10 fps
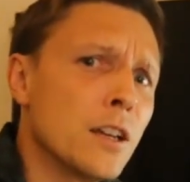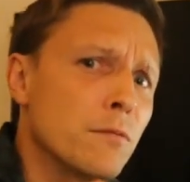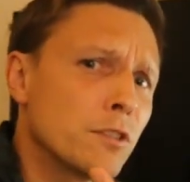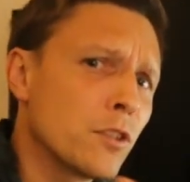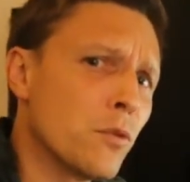
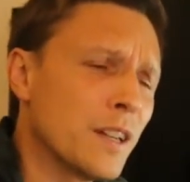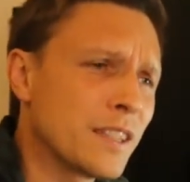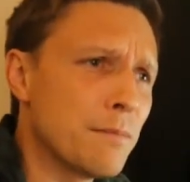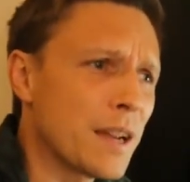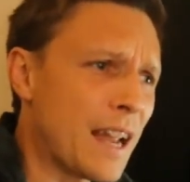So
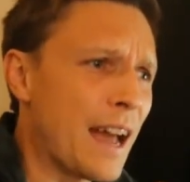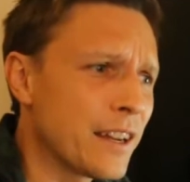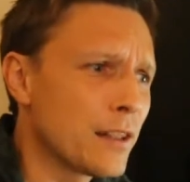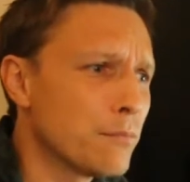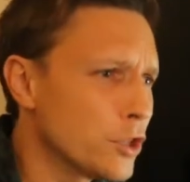it's a
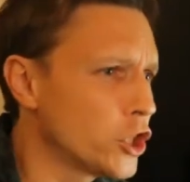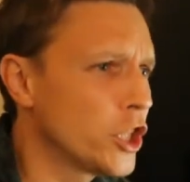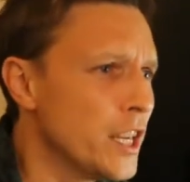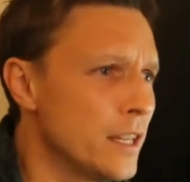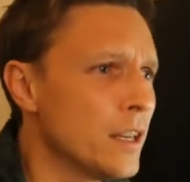mechanical
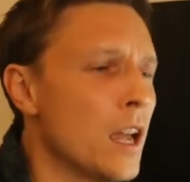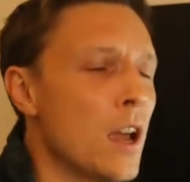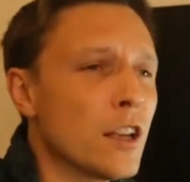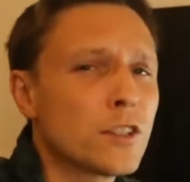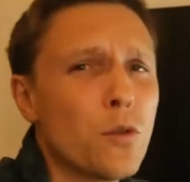machine.
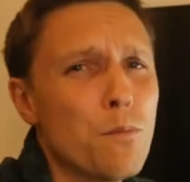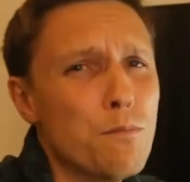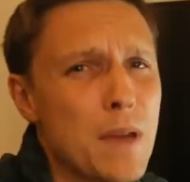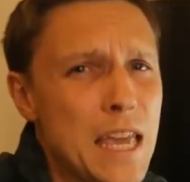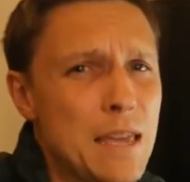So
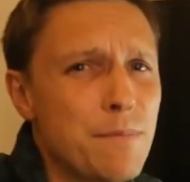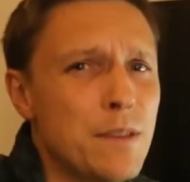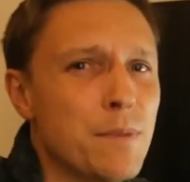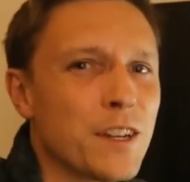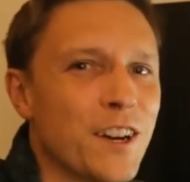
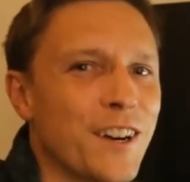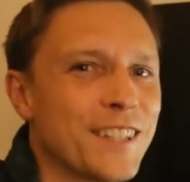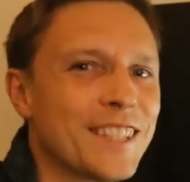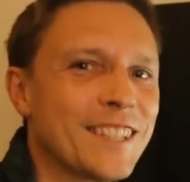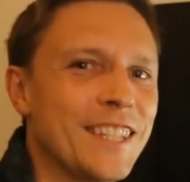maybe
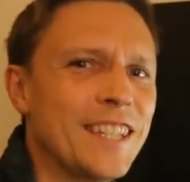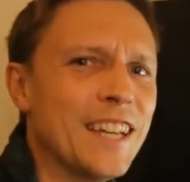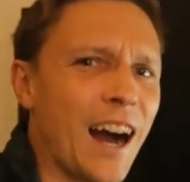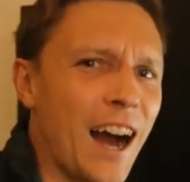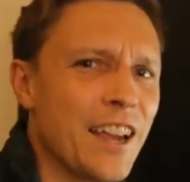because
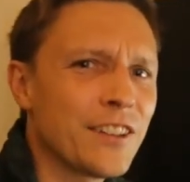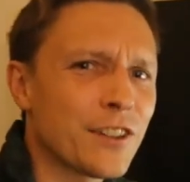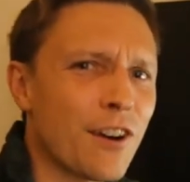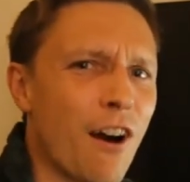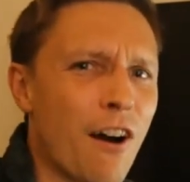the A I and
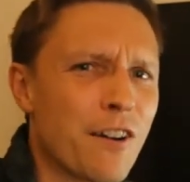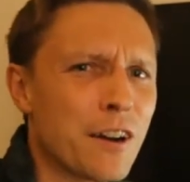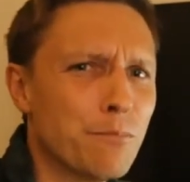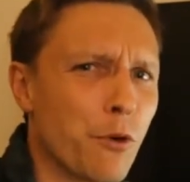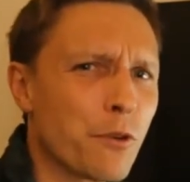the car
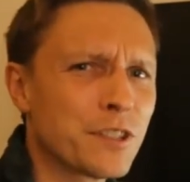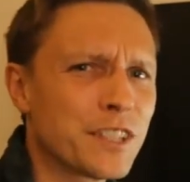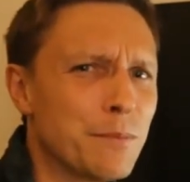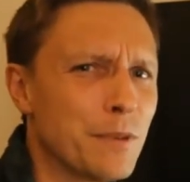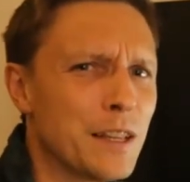are more
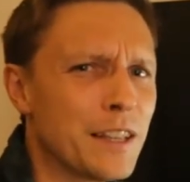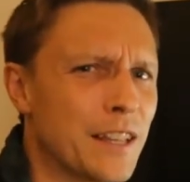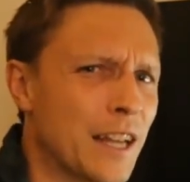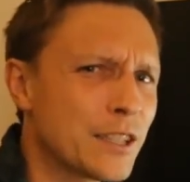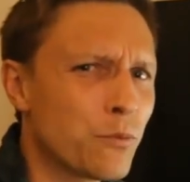similar,
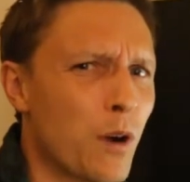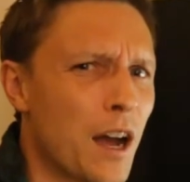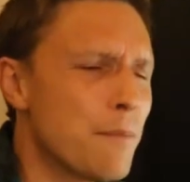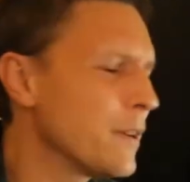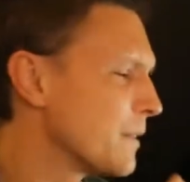that's
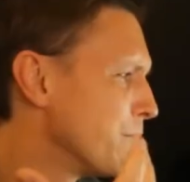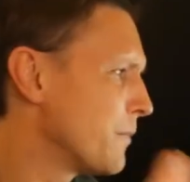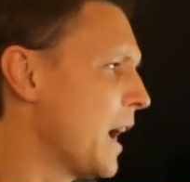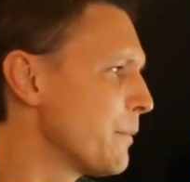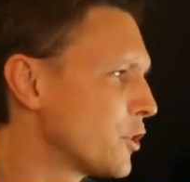why, but
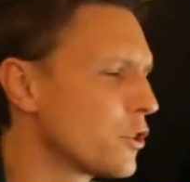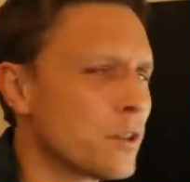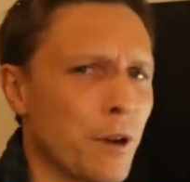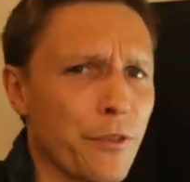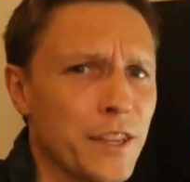I'm not sure
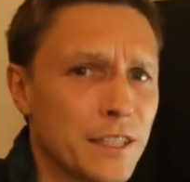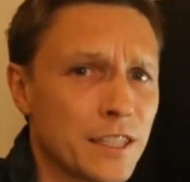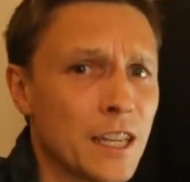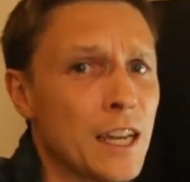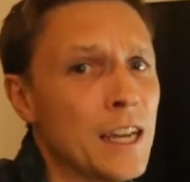about this.